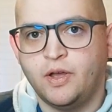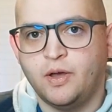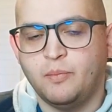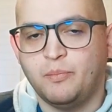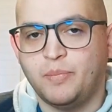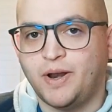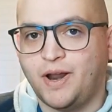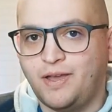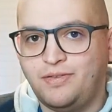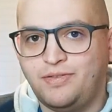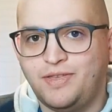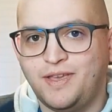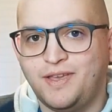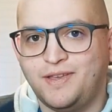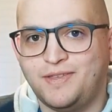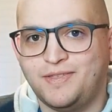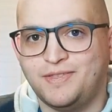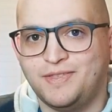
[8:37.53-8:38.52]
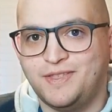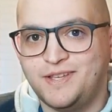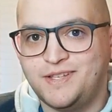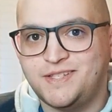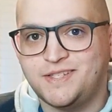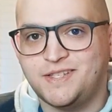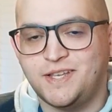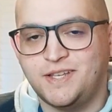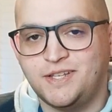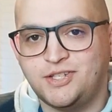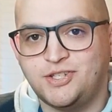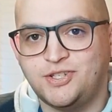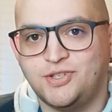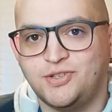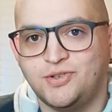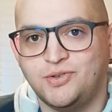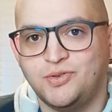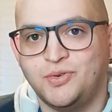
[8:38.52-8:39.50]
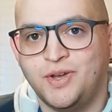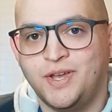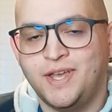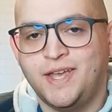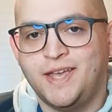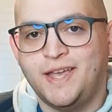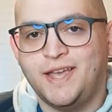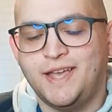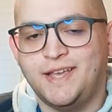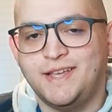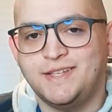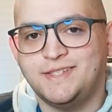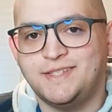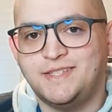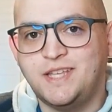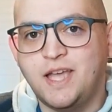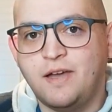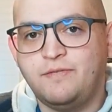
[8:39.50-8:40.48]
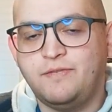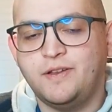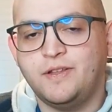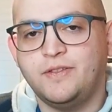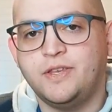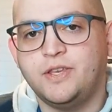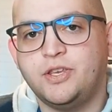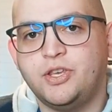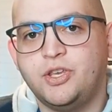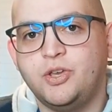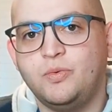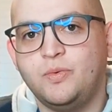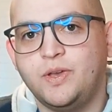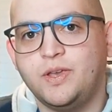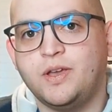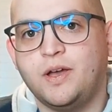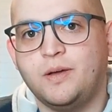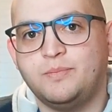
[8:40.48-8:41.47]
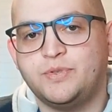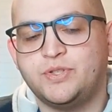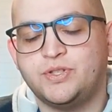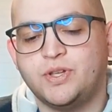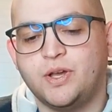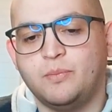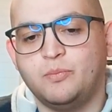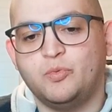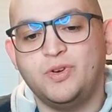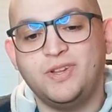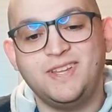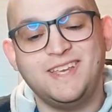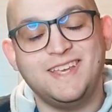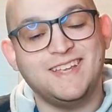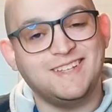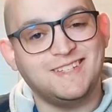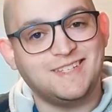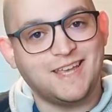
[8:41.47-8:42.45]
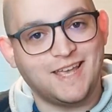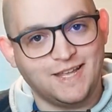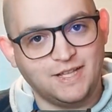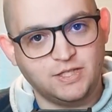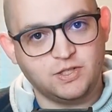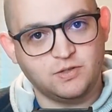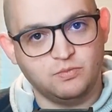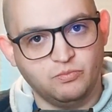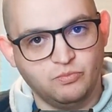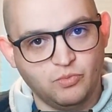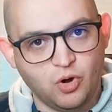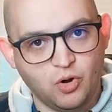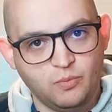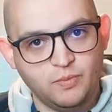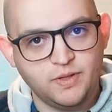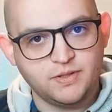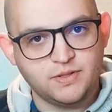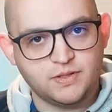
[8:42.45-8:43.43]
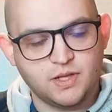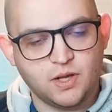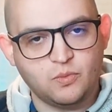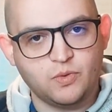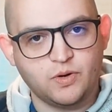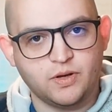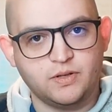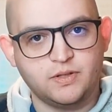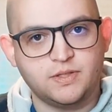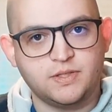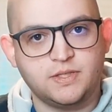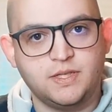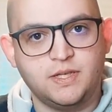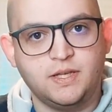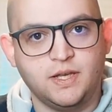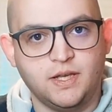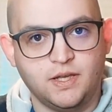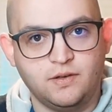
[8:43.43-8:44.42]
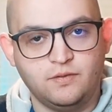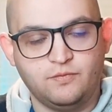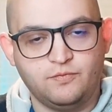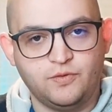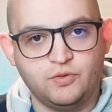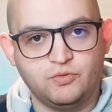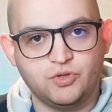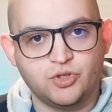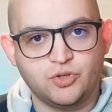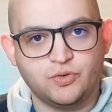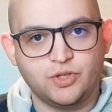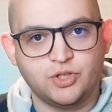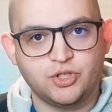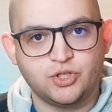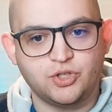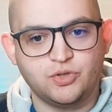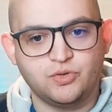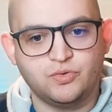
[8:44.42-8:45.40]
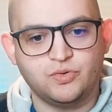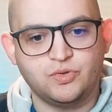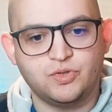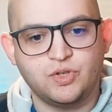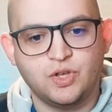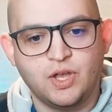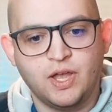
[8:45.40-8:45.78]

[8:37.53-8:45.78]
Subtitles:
but I think this issue is definitely queuing up some really intense moments that we're going to see in future issues.